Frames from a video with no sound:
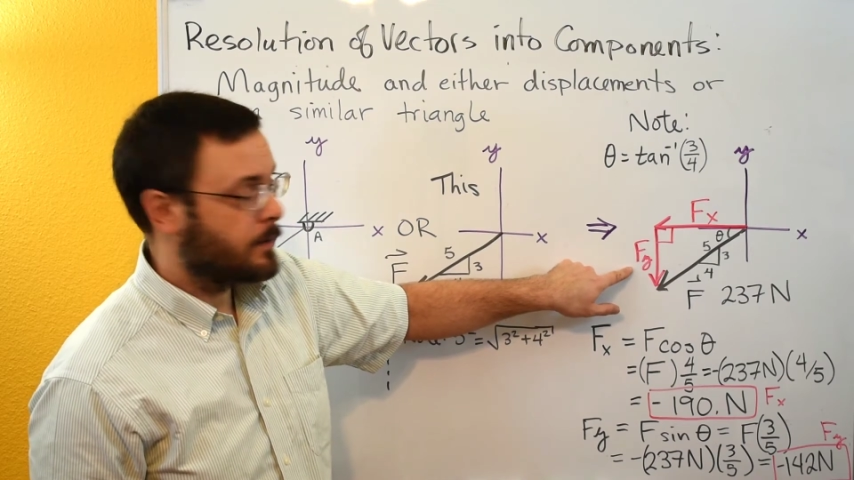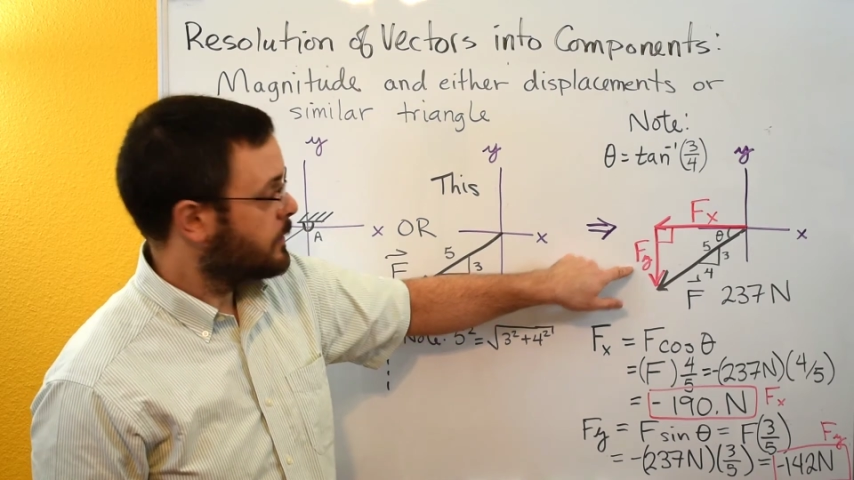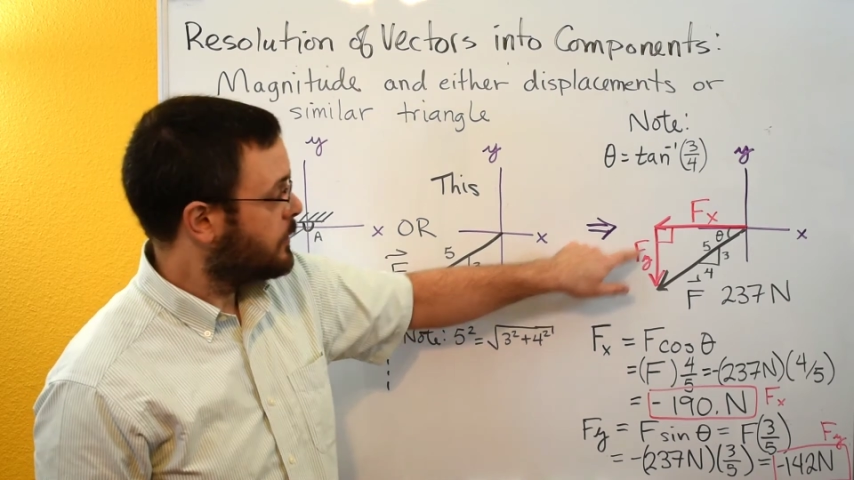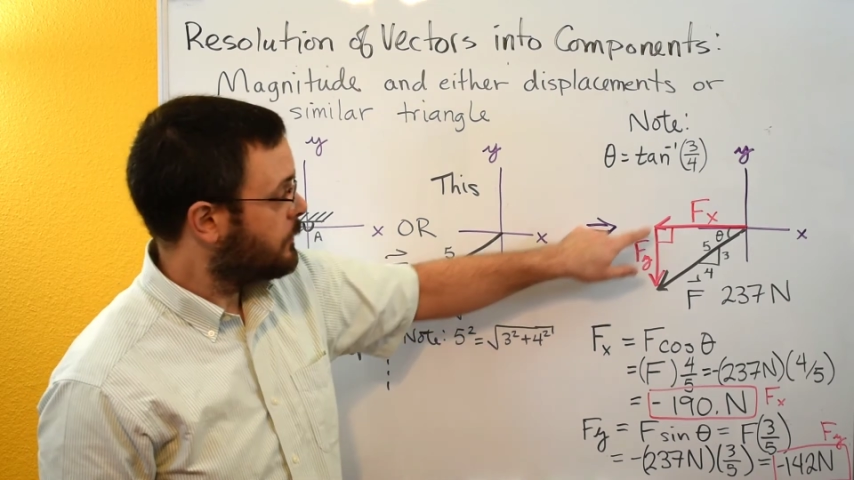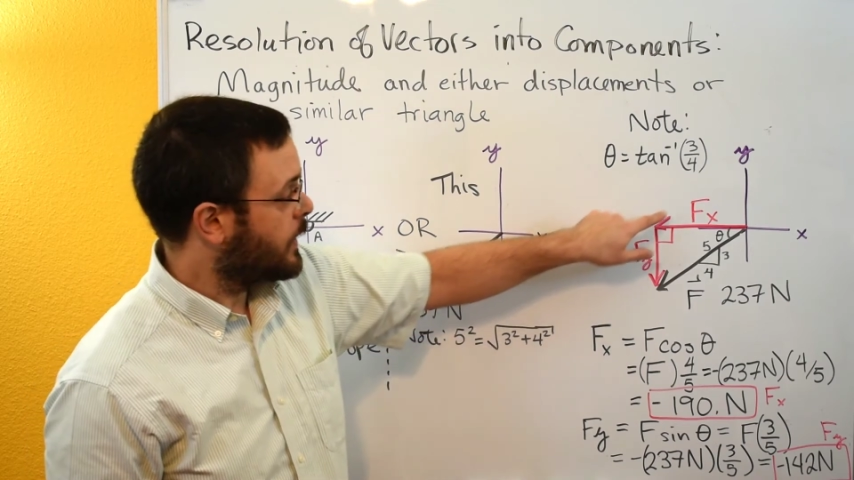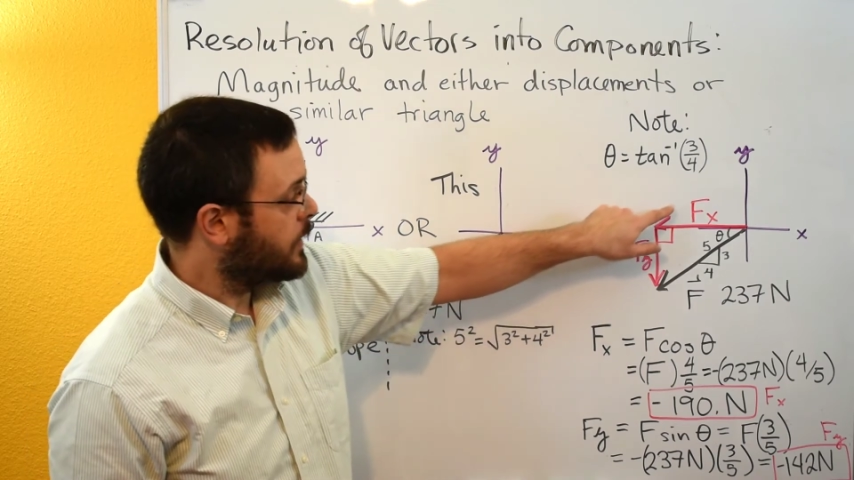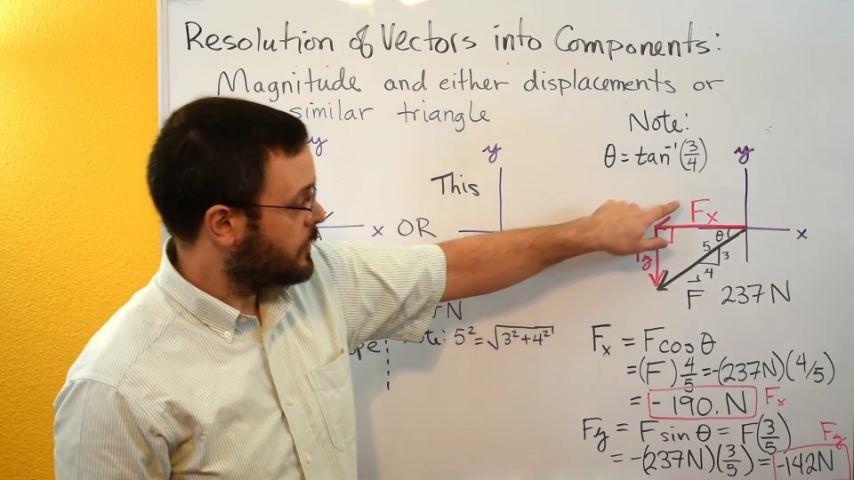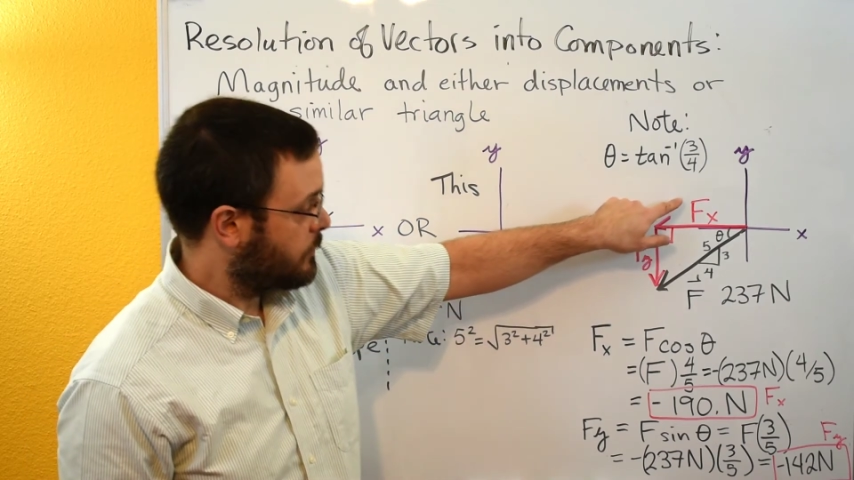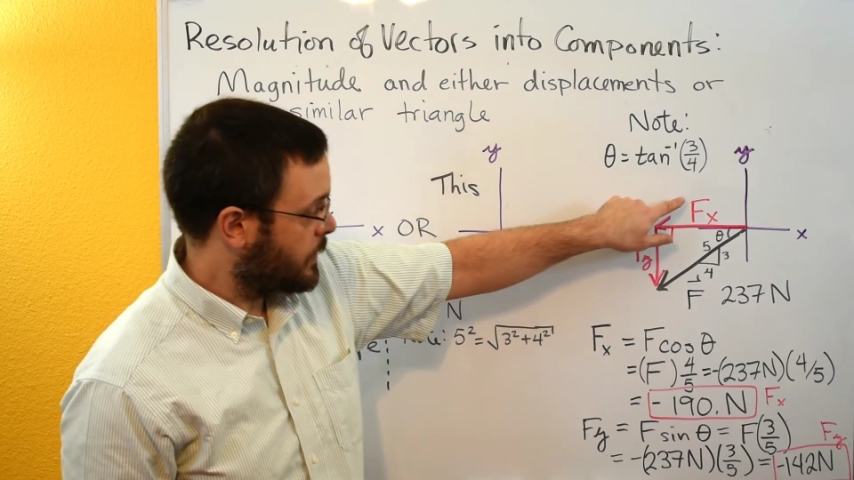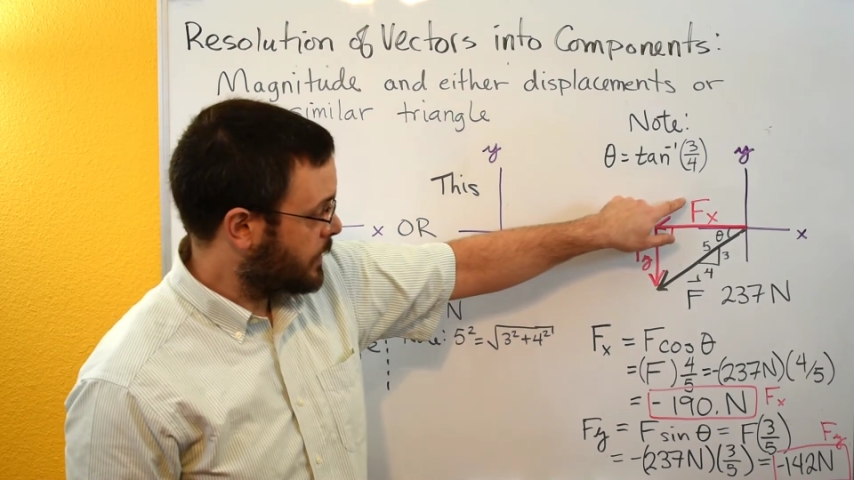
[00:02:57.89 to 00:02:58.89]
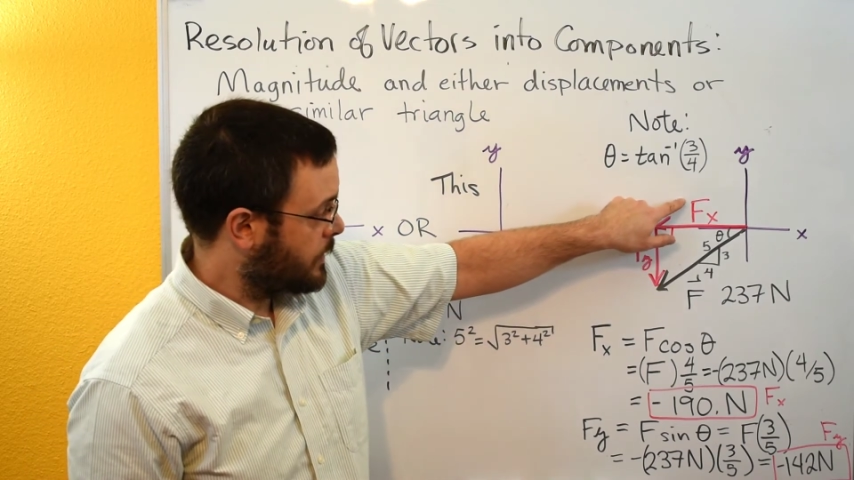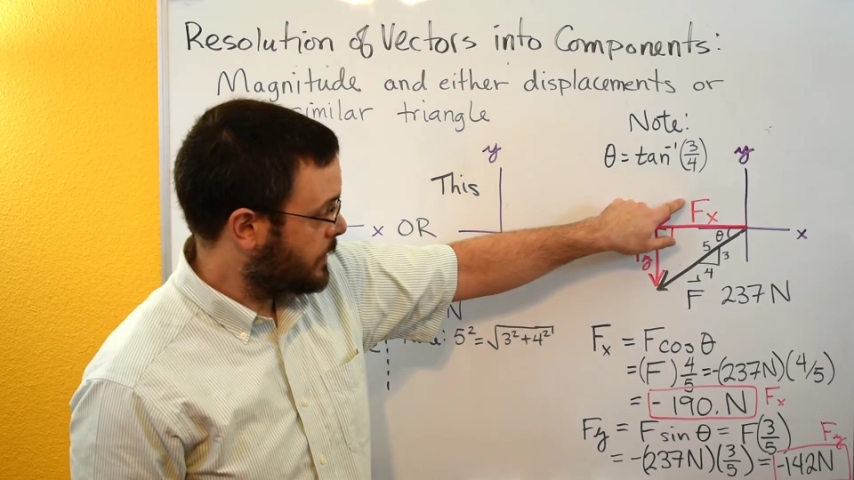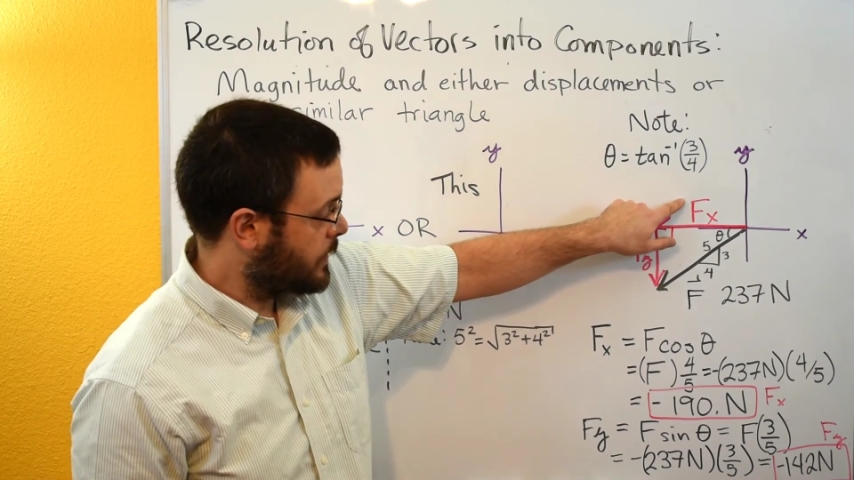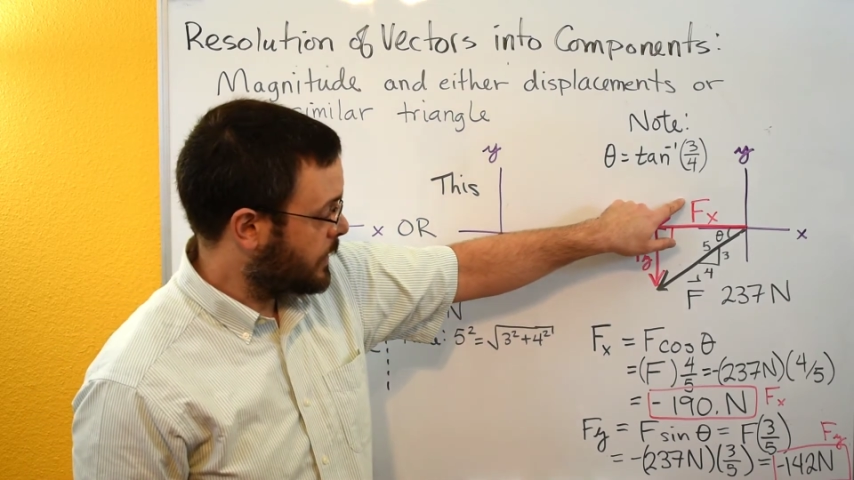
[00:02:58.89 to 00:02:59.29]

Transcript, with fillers: divided by the